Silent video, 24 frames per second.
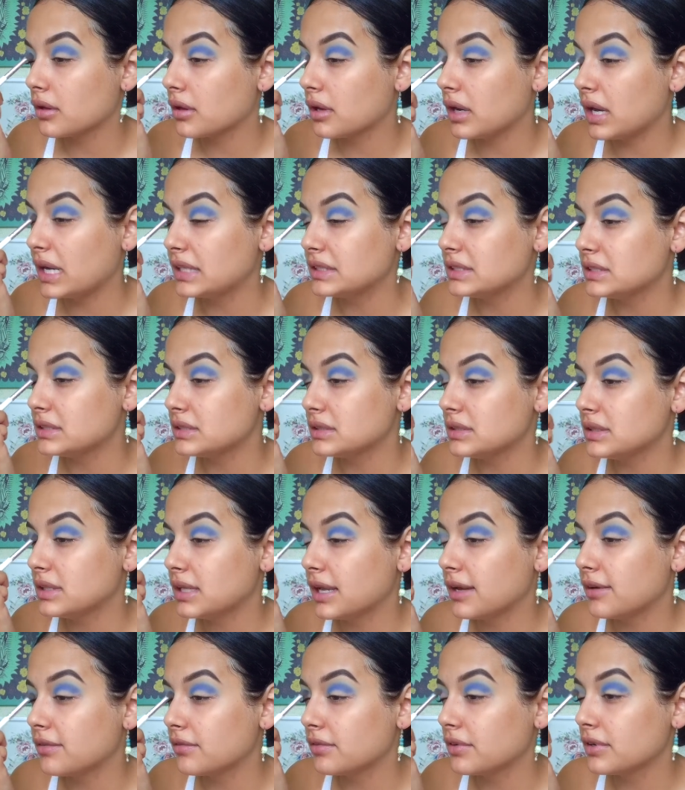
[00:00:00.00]
I just
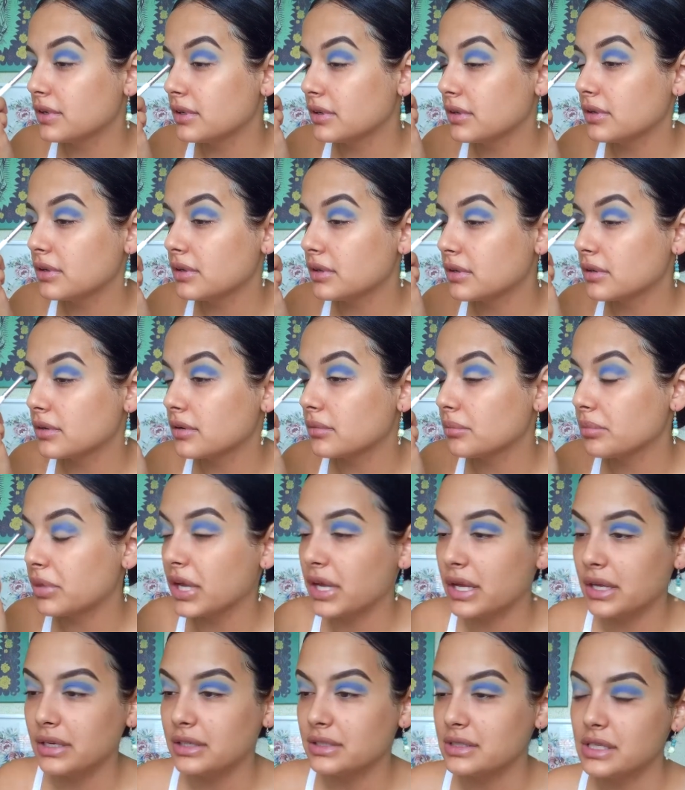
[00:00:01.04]
never
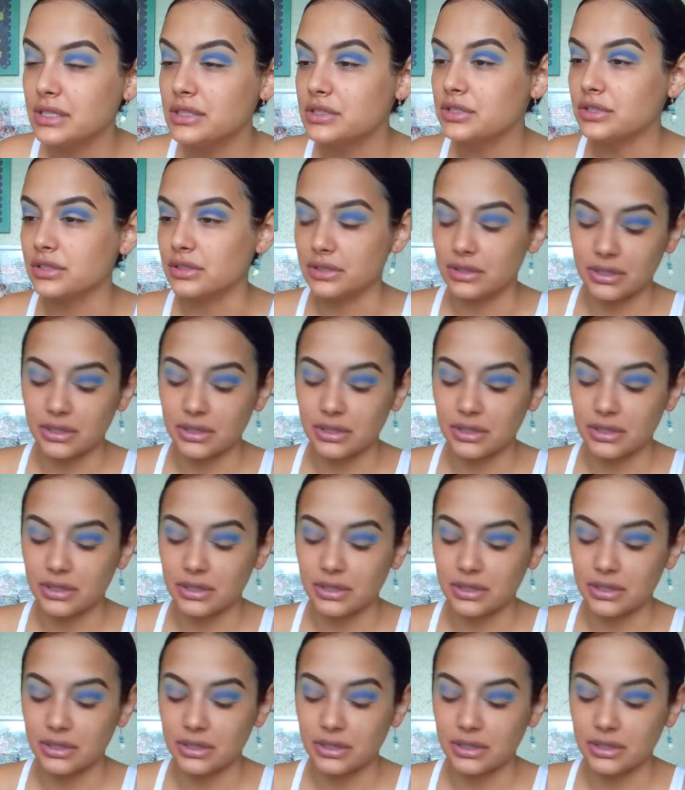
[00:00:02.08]
paid attention.